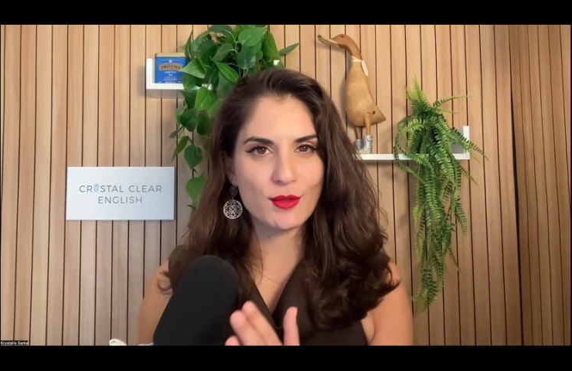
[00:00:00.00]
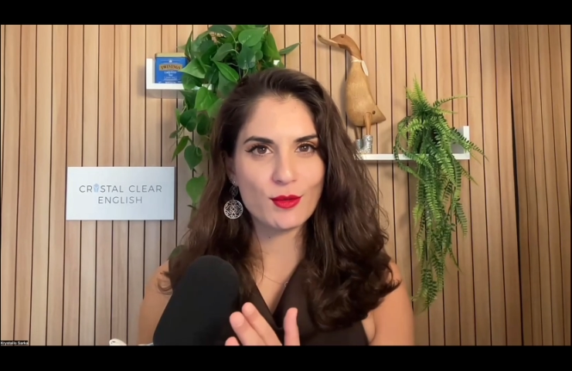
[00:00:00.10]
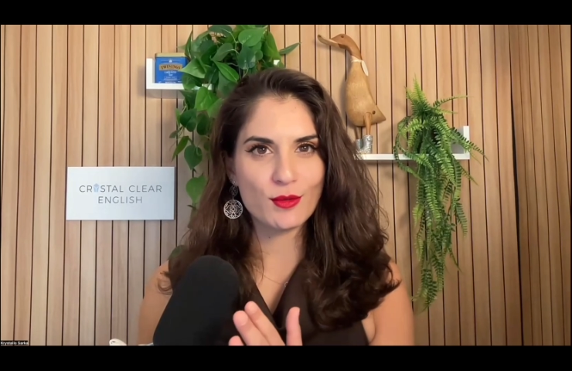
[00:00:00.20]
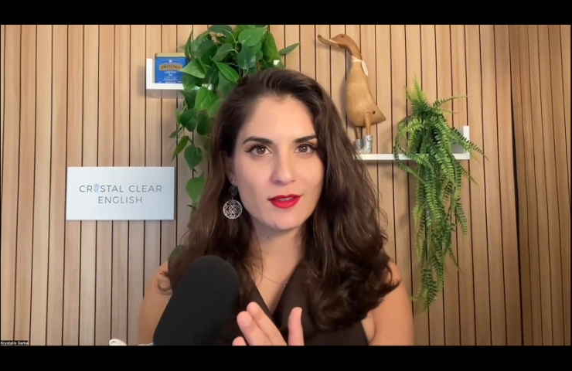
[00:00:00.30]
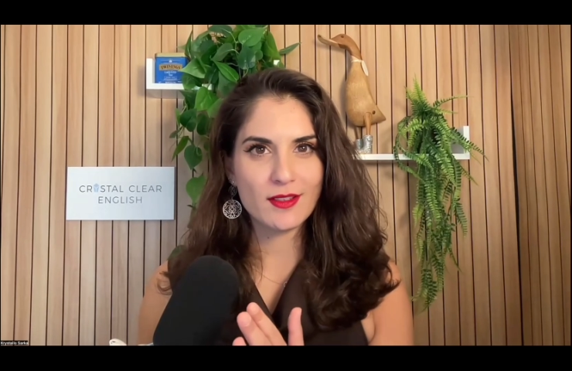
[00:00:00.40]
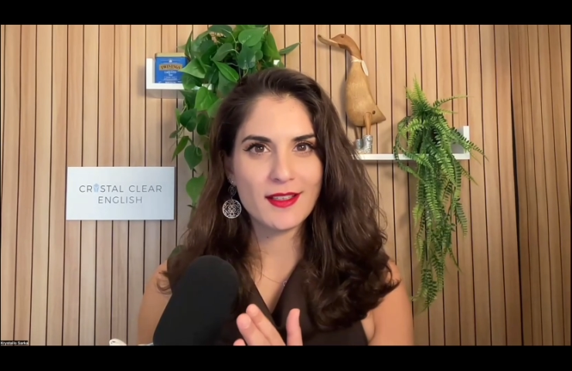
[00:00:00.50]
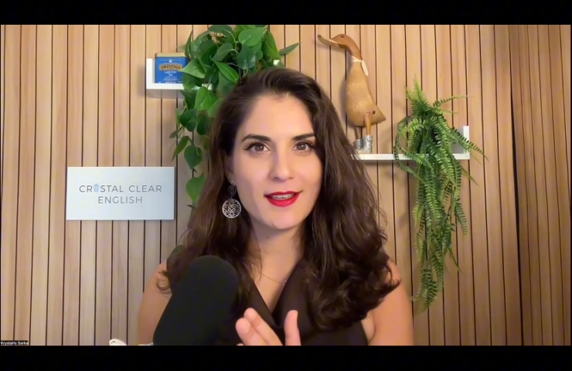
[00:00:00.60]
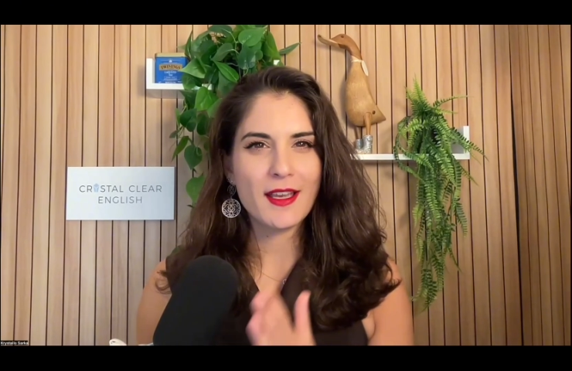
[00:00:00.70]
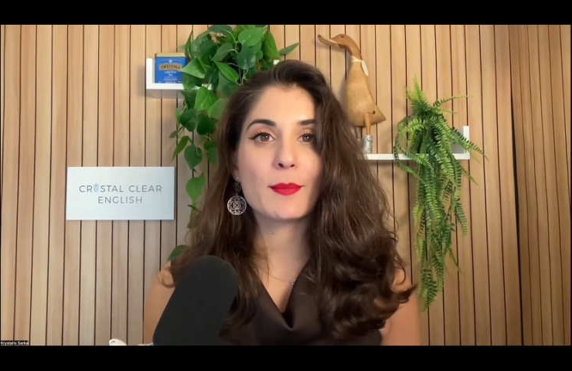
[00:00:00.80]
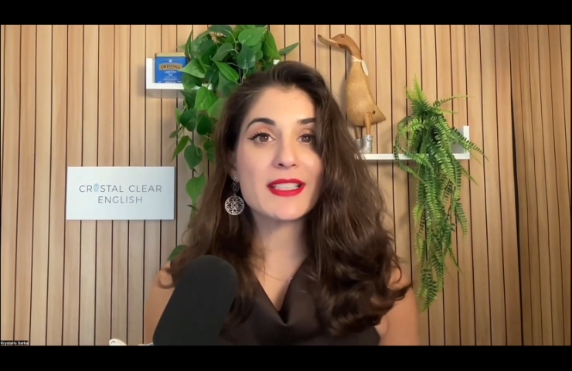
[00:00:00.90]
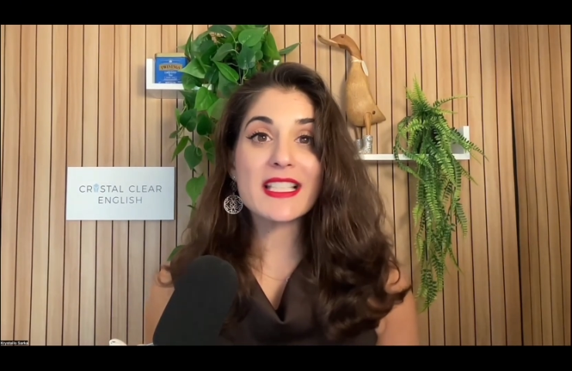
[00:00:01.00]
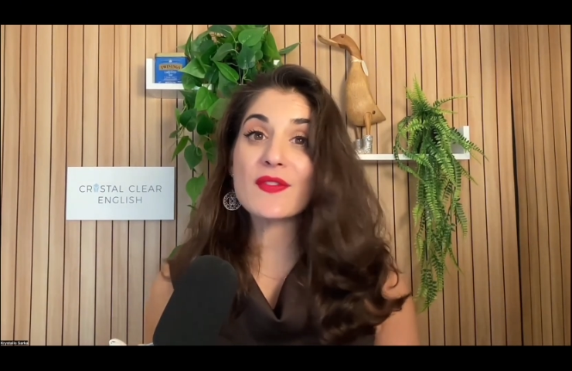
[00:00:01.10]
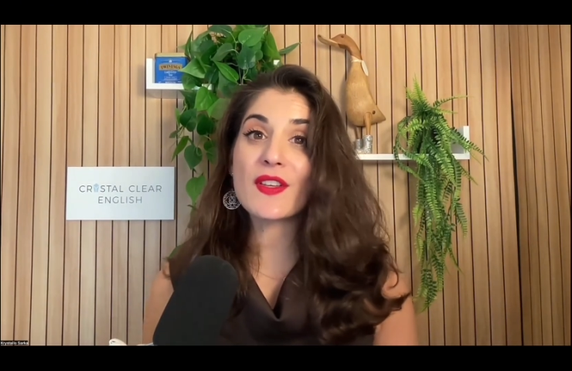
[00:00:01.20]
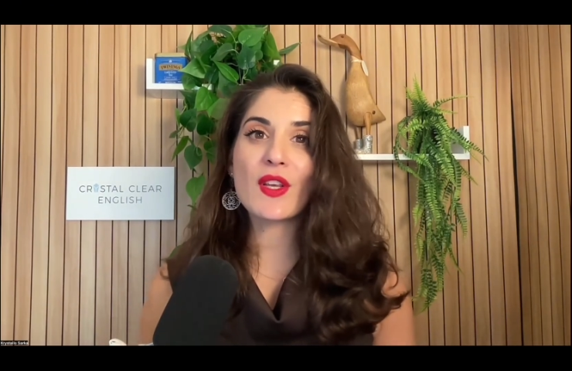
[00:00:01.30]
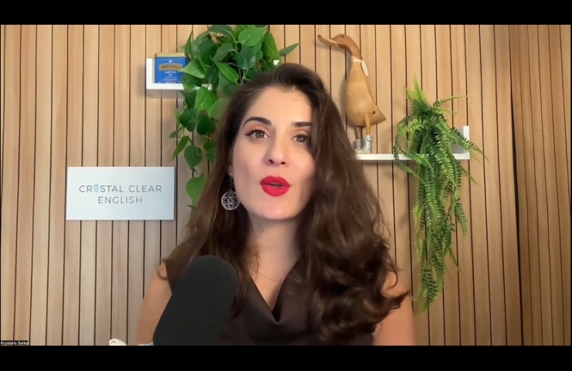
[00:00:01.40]
do. But this
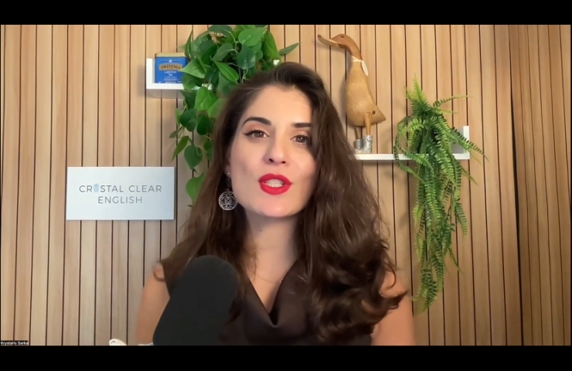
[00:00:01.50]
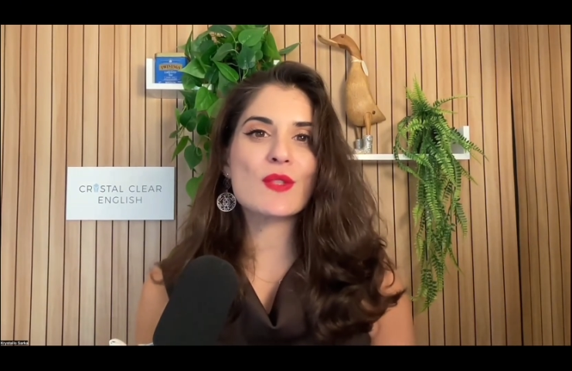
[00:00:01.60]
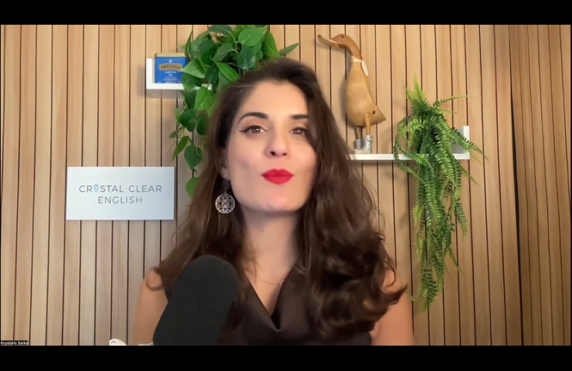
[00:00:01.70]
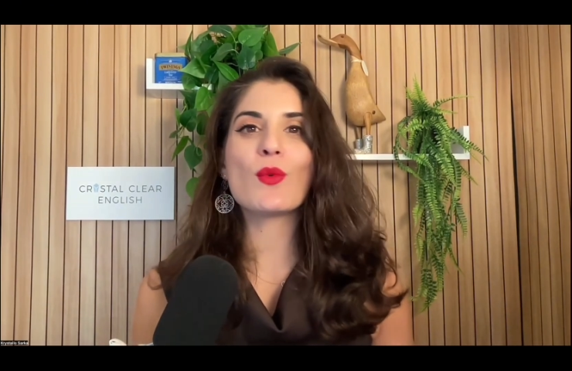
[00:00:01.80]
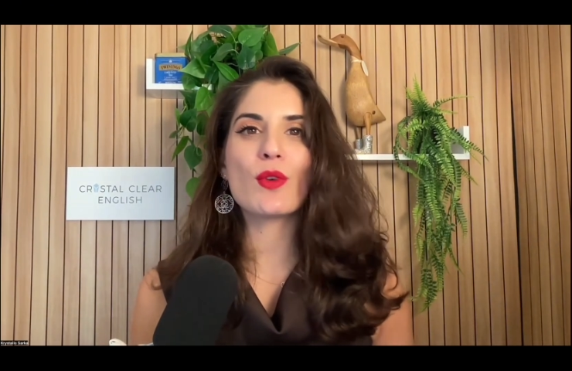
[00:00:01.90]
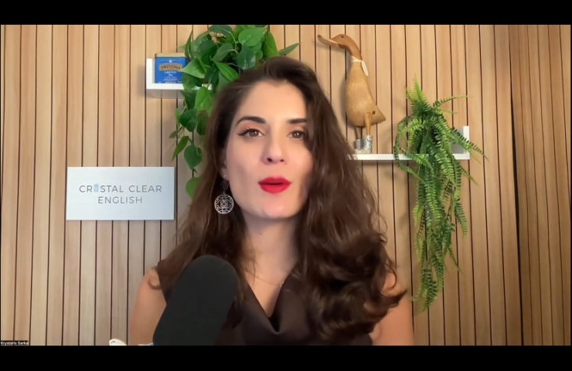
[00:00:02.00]
video is more